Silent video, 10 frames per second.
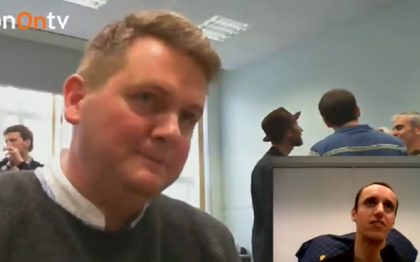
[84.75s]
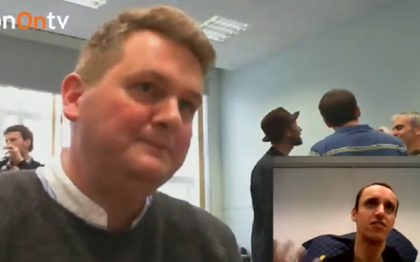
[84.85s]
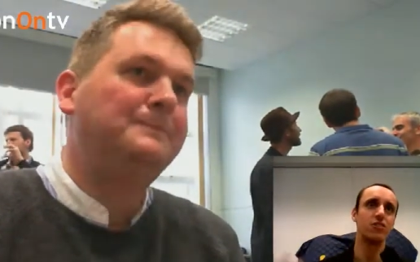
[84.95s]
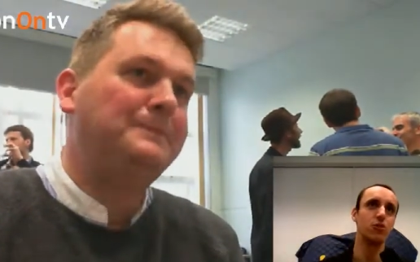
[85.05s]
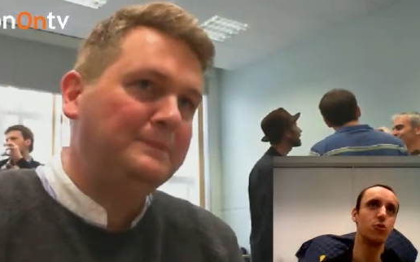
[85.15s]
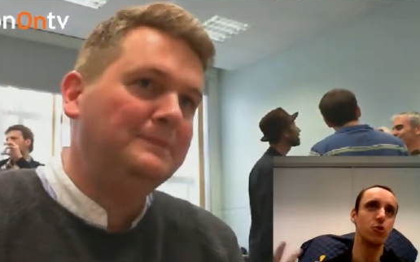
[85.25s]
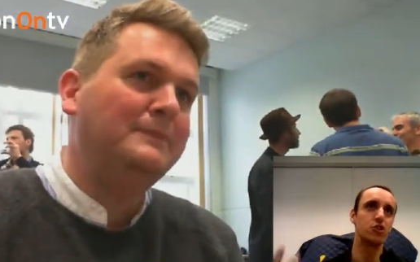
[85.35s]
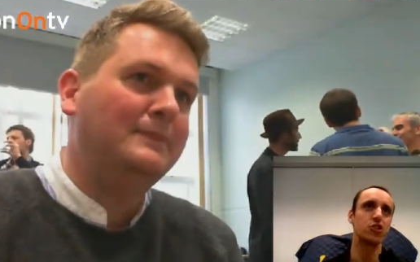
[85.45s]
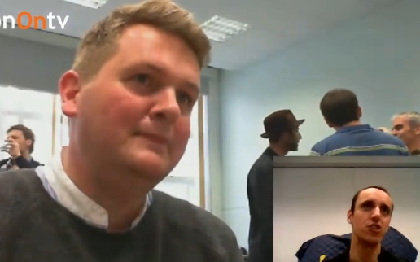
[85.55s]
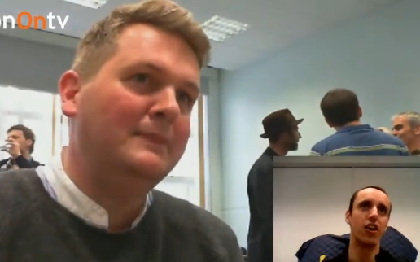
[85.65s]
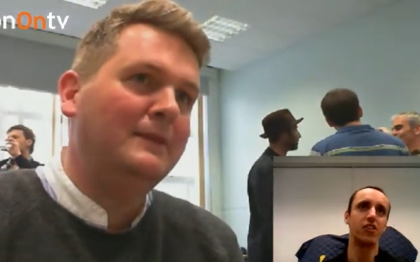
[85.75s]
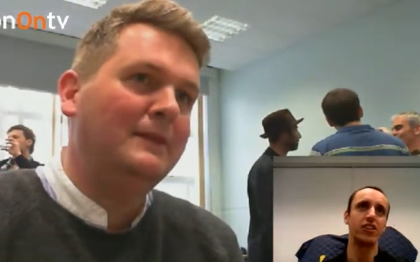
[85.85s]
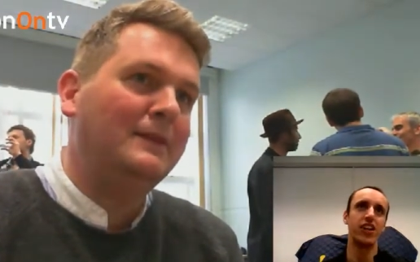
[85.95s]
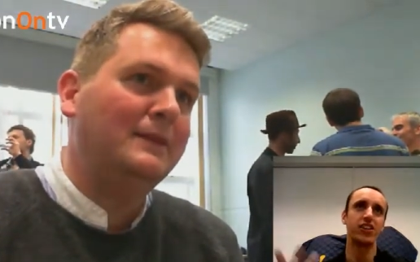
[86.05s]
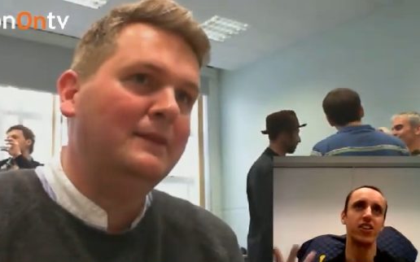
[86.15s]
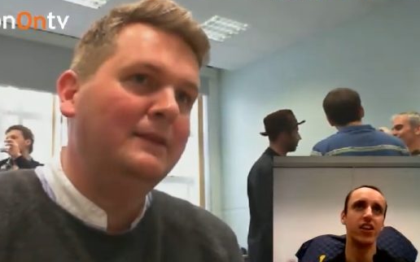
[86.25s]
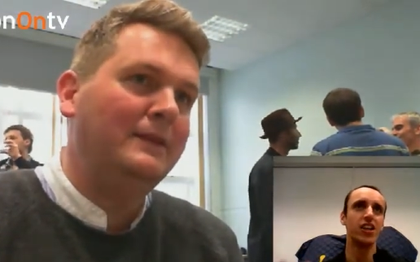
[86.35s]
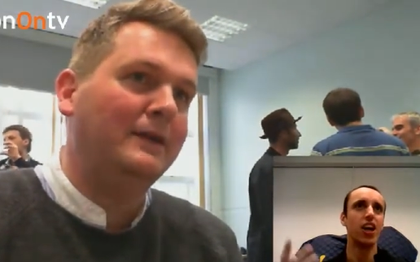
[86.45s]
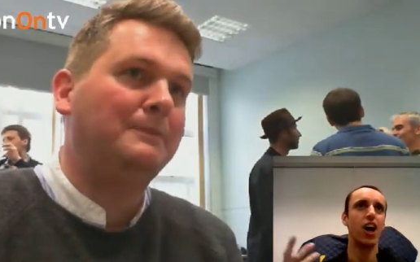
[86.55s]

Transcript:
Speaker 1: this huge uh, data?